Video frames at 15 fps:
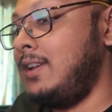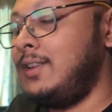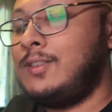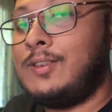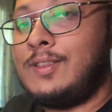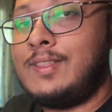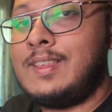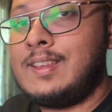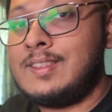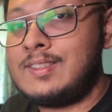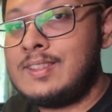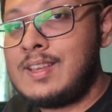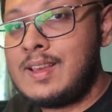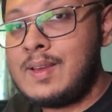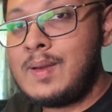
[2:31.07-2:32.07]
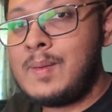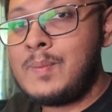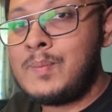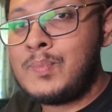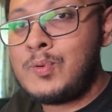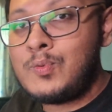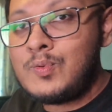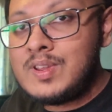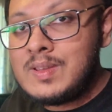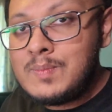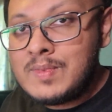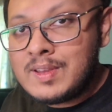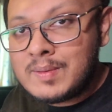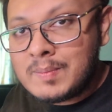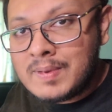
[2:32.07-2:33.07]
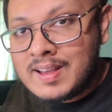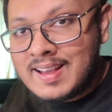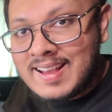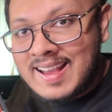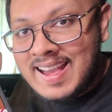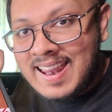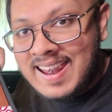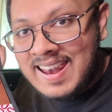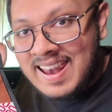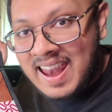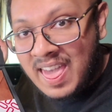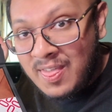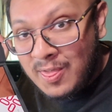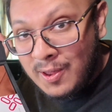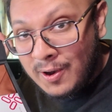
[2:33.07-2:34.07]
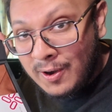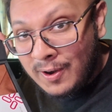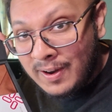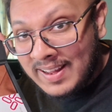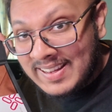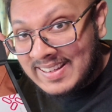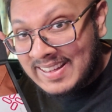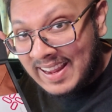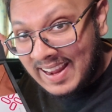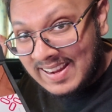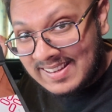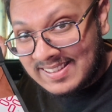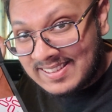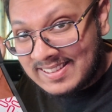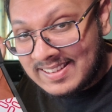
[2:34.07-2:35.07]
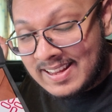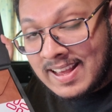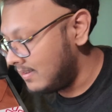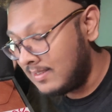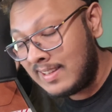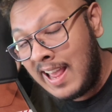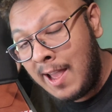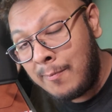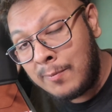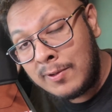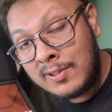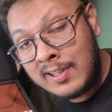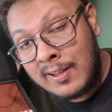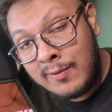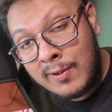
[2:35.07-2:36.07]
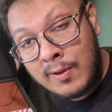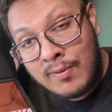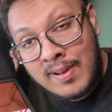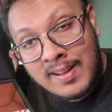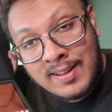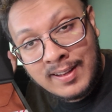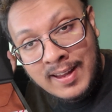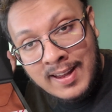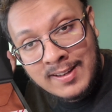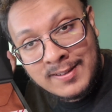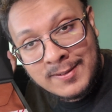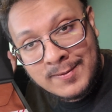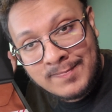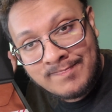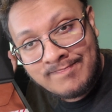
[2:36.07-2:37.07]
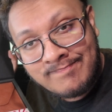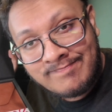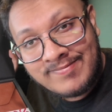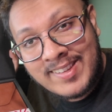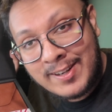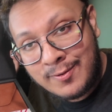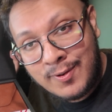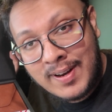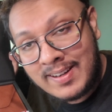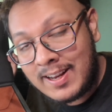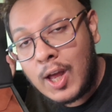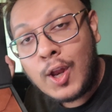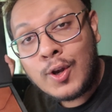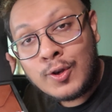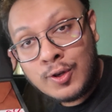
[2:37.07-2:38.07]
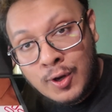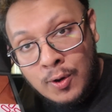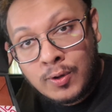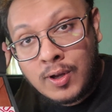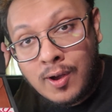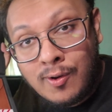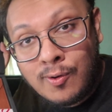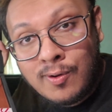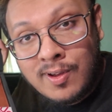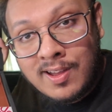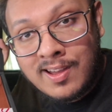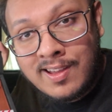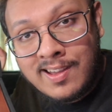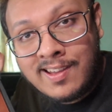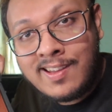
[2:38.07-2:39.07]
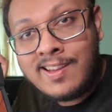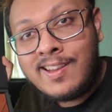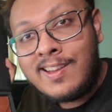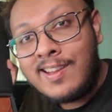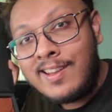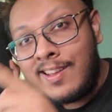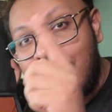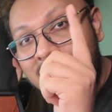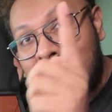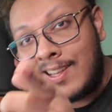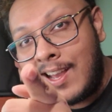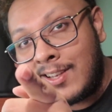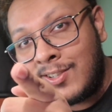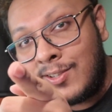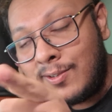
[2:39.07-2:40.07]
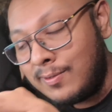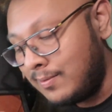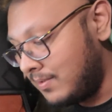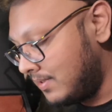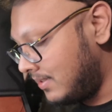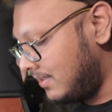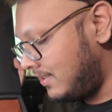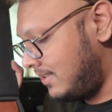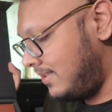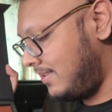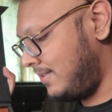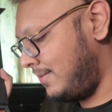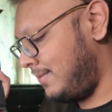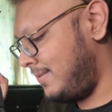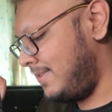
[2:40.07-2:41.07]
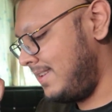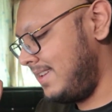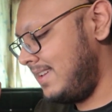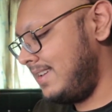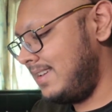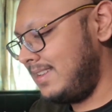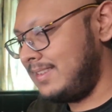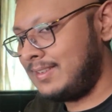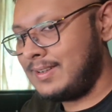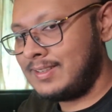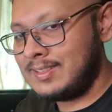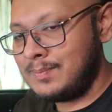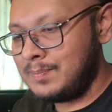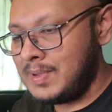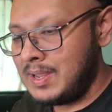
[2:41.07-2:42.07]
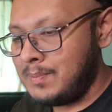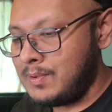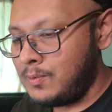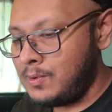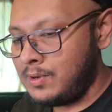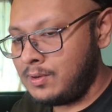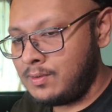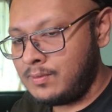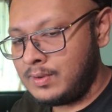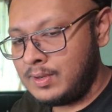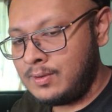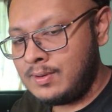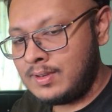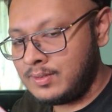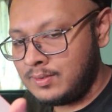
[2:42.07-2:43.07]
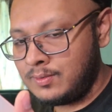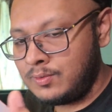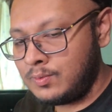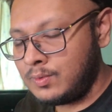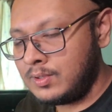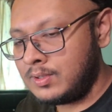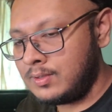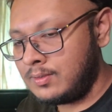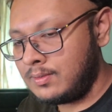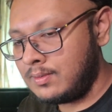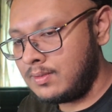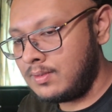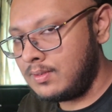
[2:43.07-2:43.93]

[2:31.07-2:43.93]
to this premium leather case. Does Apple give you a leather case? That's right, Doqo has got you. So it's got some paperwork over here as usual to